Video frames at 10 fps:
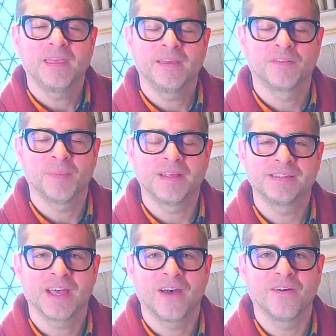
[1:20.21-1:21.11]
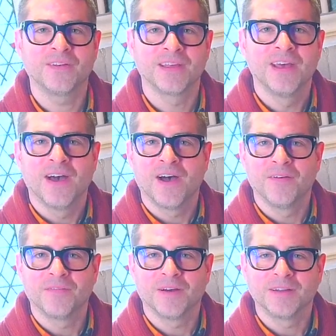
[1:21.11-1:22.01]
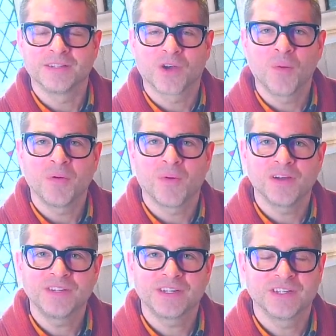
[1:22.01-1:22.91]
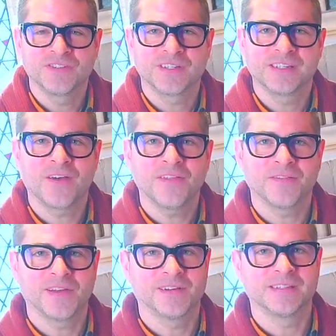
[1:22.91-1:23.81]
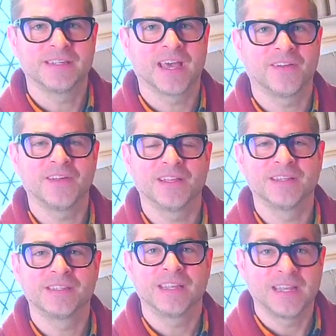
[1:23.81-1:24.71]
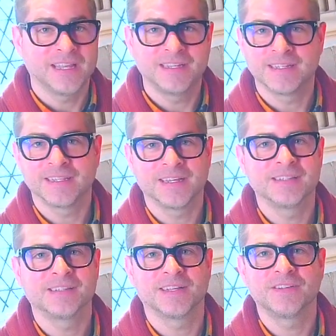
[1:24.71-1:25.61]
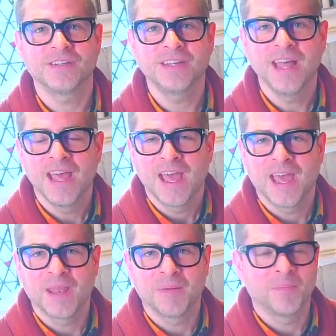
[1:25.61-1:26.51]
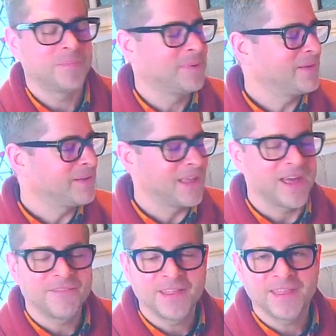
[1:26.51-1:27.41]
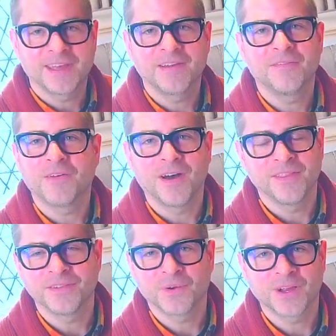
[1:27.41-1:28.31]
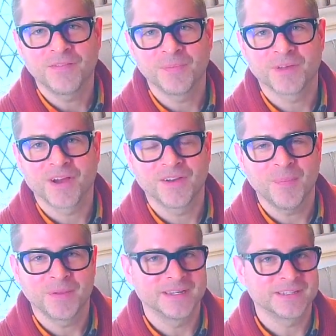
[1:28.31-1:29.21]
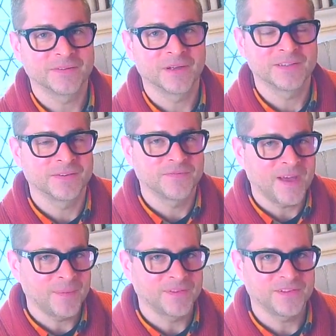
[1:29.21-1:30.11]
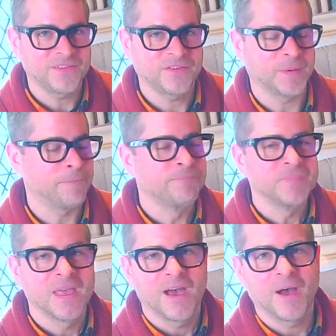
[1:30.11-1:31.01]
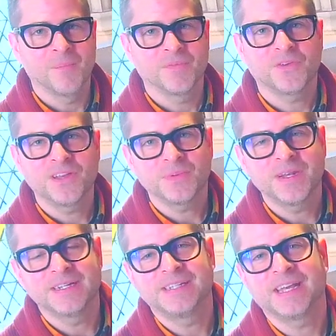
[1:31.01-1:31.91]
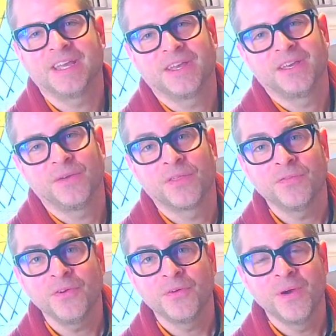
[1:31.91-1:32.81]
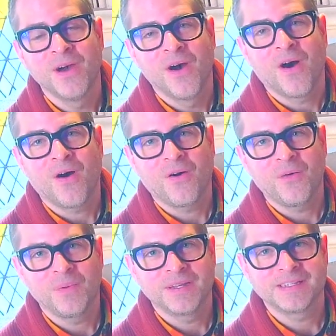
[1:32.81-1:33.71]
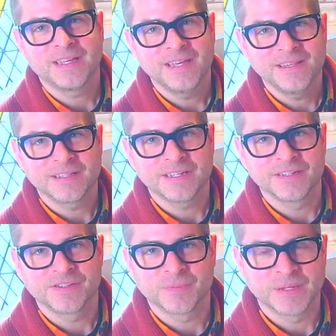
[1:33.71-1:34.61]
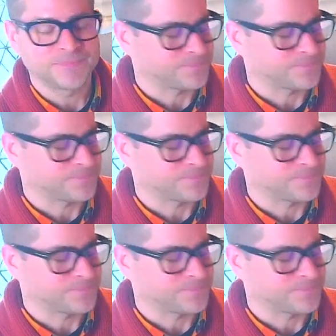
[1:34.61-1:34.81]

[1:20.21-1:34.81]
is based out of Tacoma, Washington, just south of here in Seattle, and he did the installation and built everything on this organ from the ground up, and it's a fabulous instrument. So I just wanted to take you through all what is in this instrument.